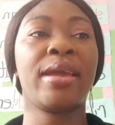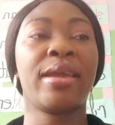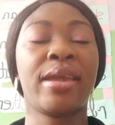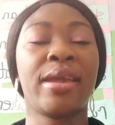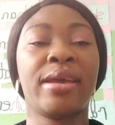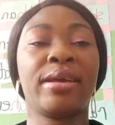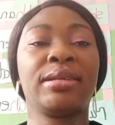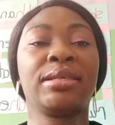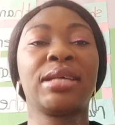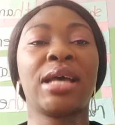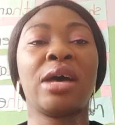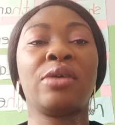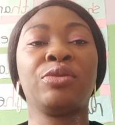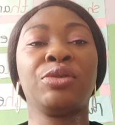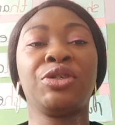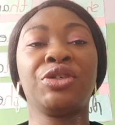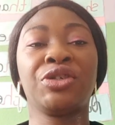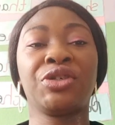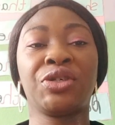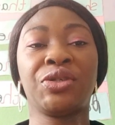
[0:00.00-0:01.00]
Yes, I
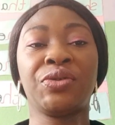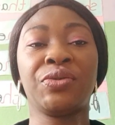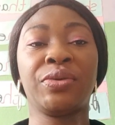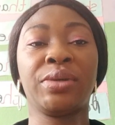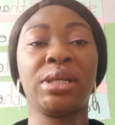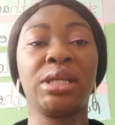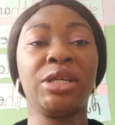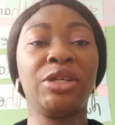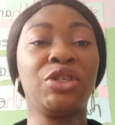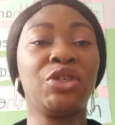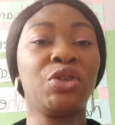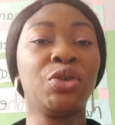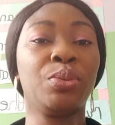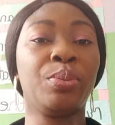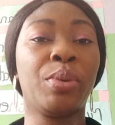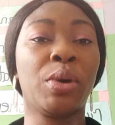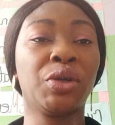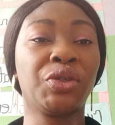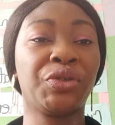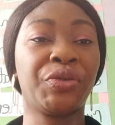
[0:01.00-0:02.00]
will just do a little
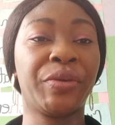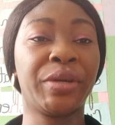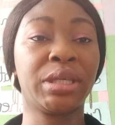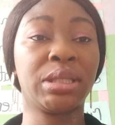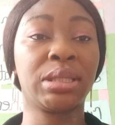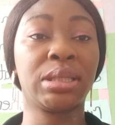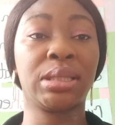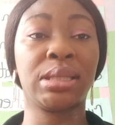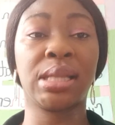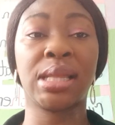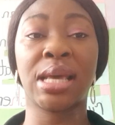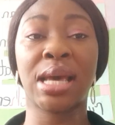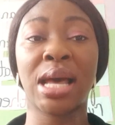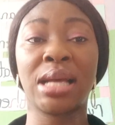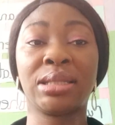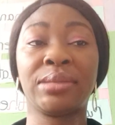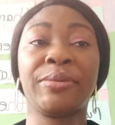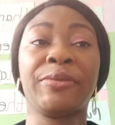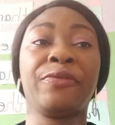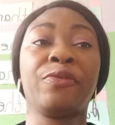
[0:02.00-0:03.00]
buttress on
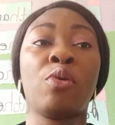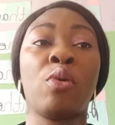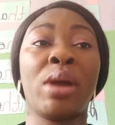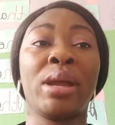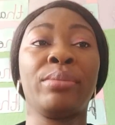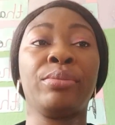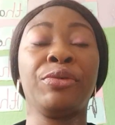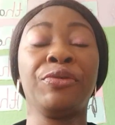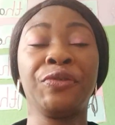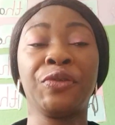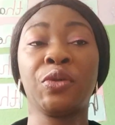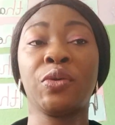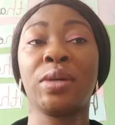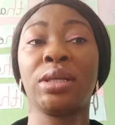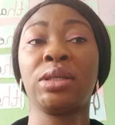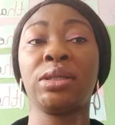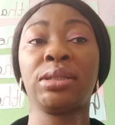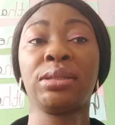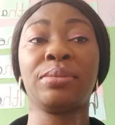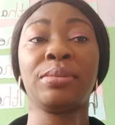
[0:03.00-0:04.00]
that before I move to
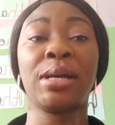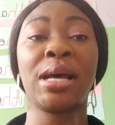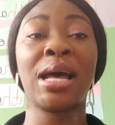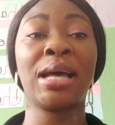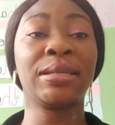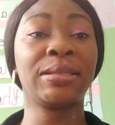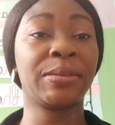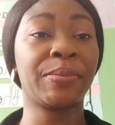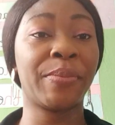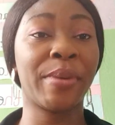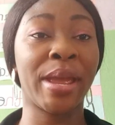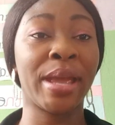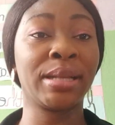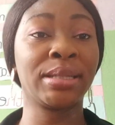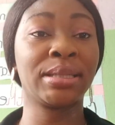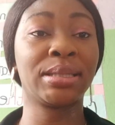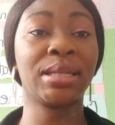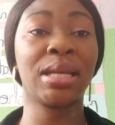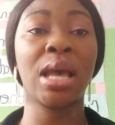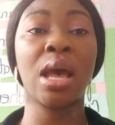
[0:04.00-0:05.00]
another
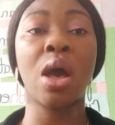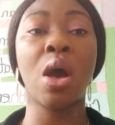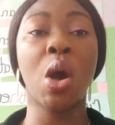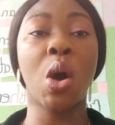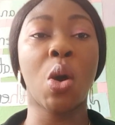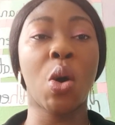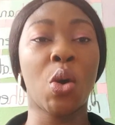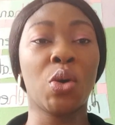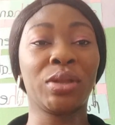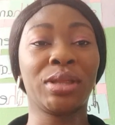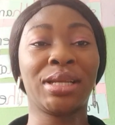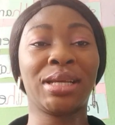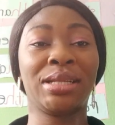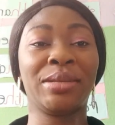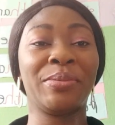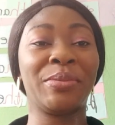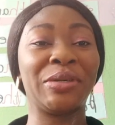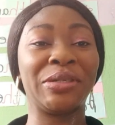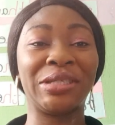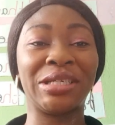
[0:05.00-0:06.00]
aspect under
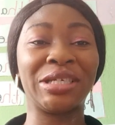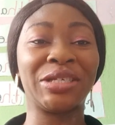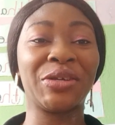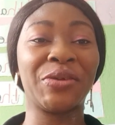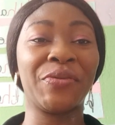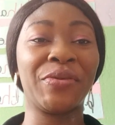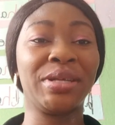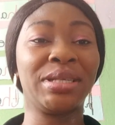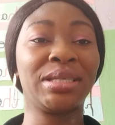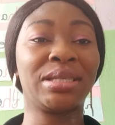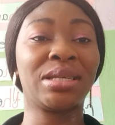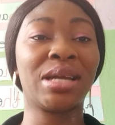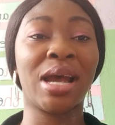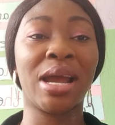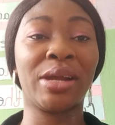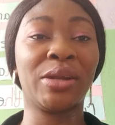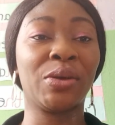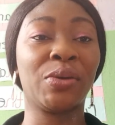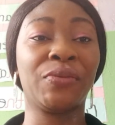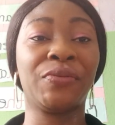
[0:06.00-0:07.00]
the Montessori
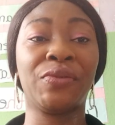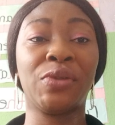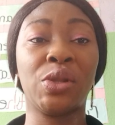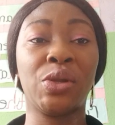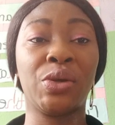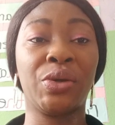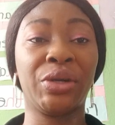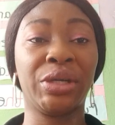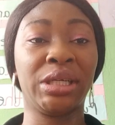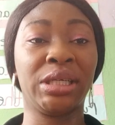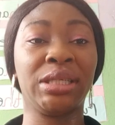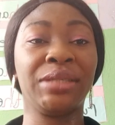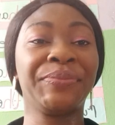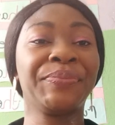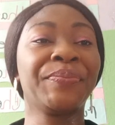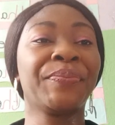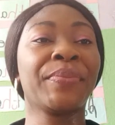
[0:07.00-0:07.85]
style of learning.